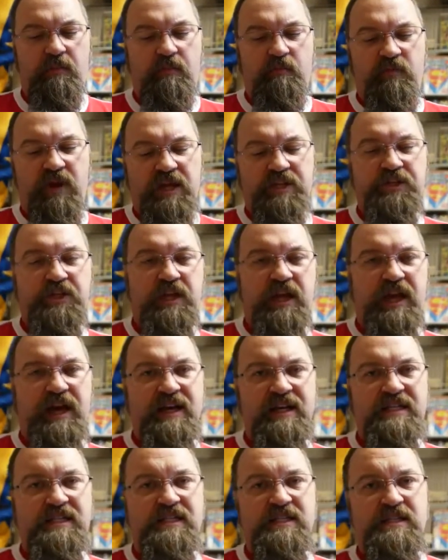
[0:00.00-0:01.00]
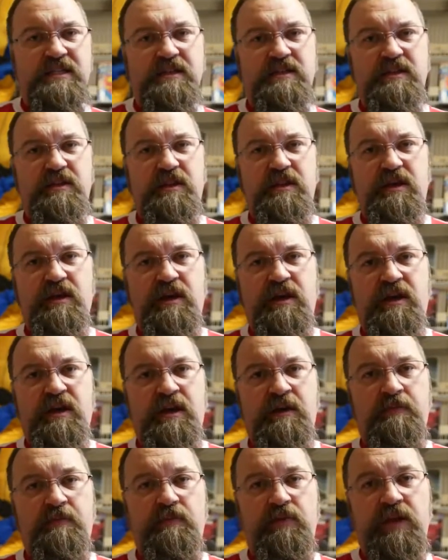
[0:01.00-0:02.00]
Ratchet has
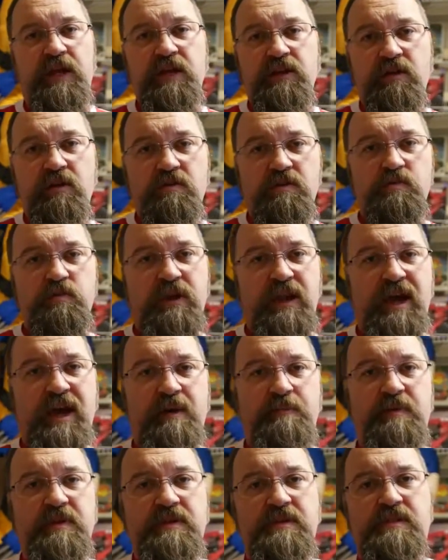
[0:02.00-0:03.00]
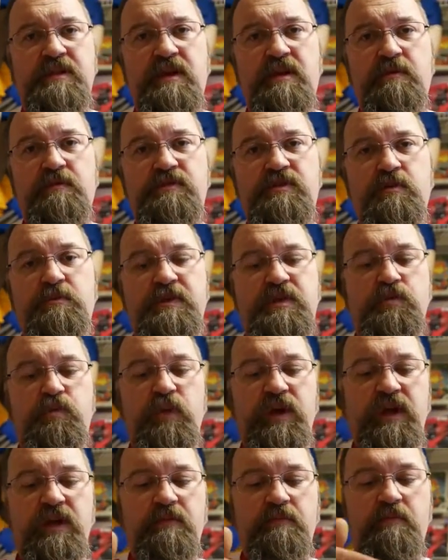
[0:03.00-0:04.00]
uh, he knows what happens there. So
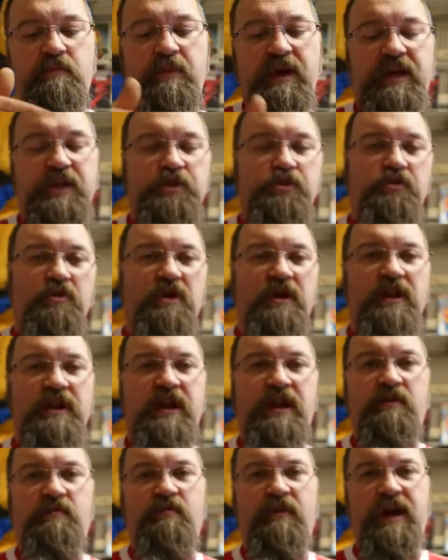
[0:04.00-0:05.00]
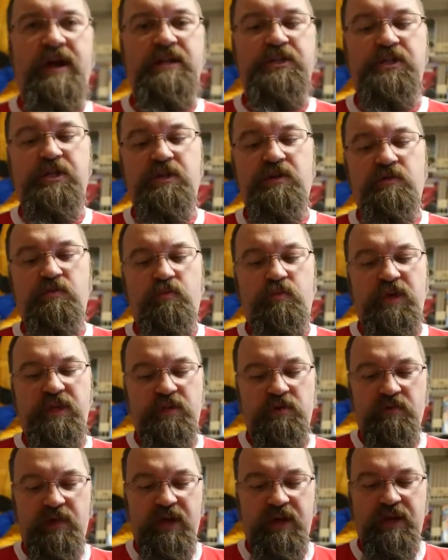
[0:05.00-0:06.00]
between Megatron and Ratchet, we
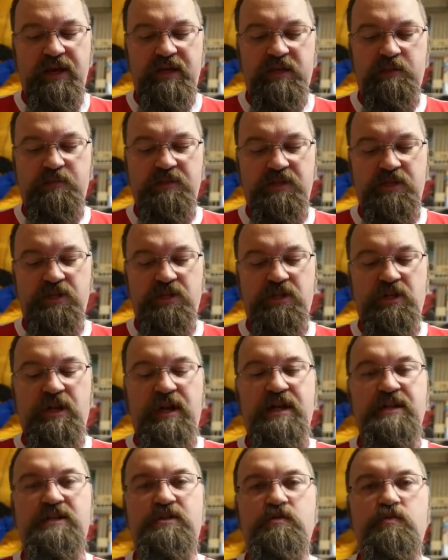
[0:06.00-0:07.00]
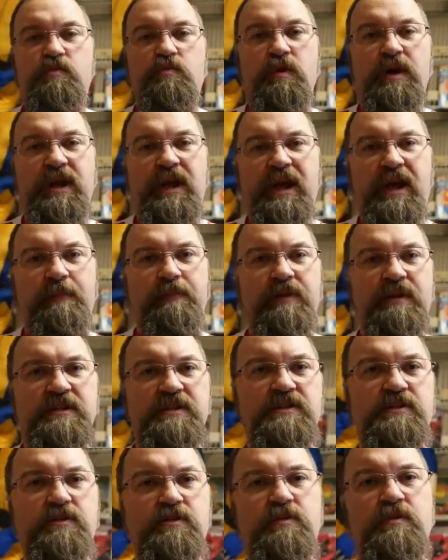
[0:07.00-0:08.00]
do get exposition as to what
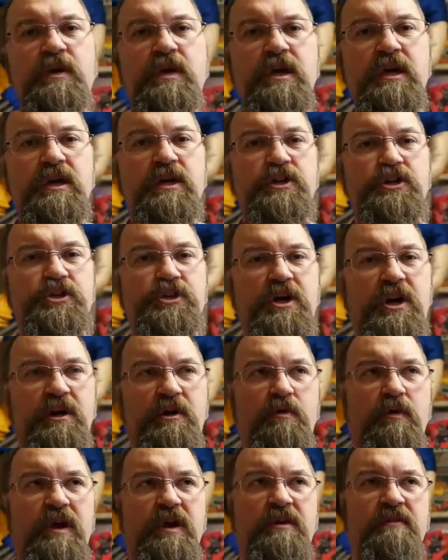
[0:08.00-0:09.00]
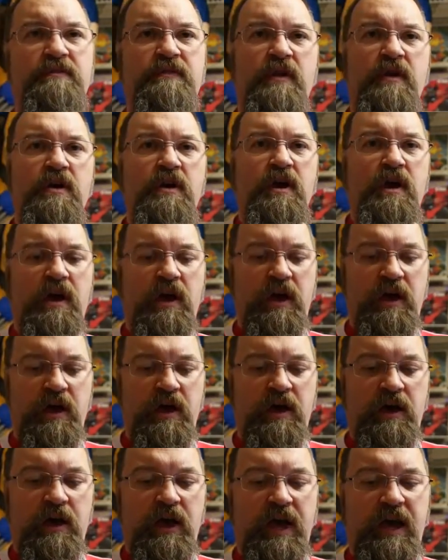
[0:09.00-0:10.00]
happened to Shockwave
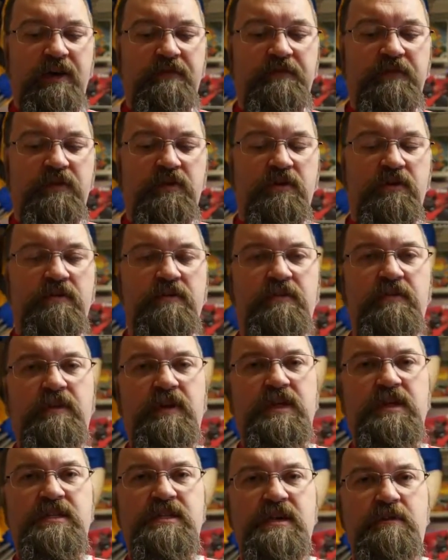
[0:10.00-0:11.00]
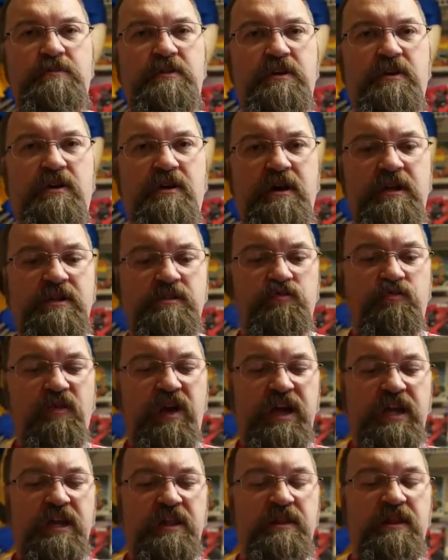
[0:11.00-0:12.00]
uh, after the Decepticons
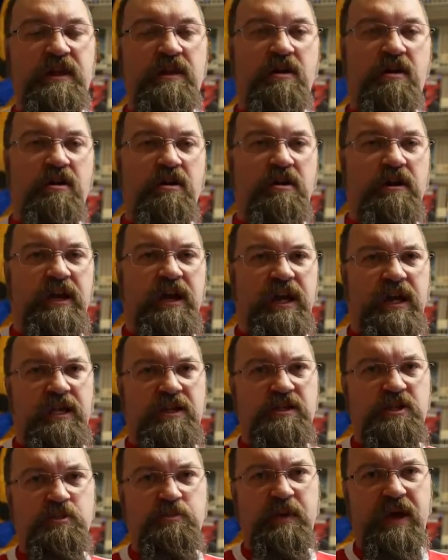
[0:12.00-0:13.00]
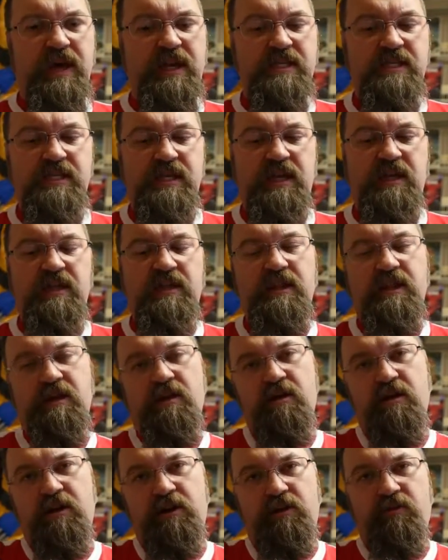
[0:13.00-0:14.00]
raided the Ark in space and
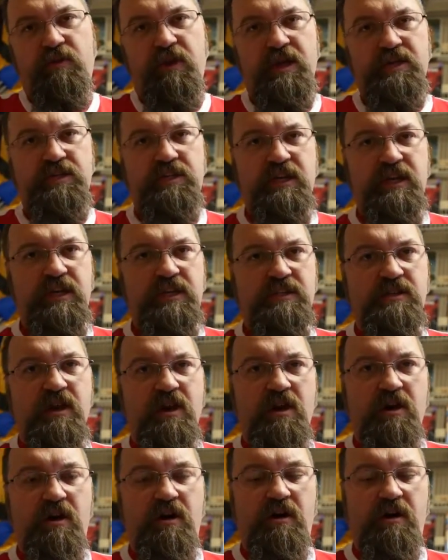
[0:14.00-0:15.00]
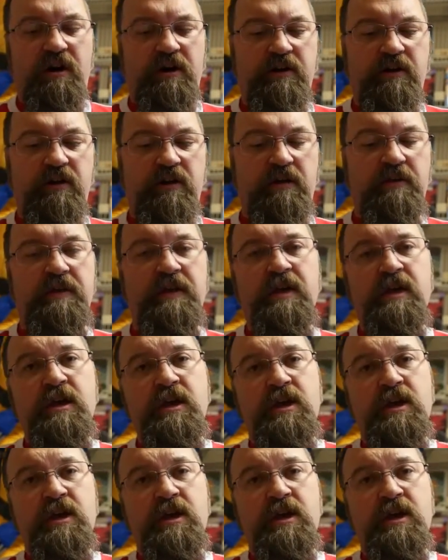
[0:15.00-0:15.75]
the Ark crash lands on Earth.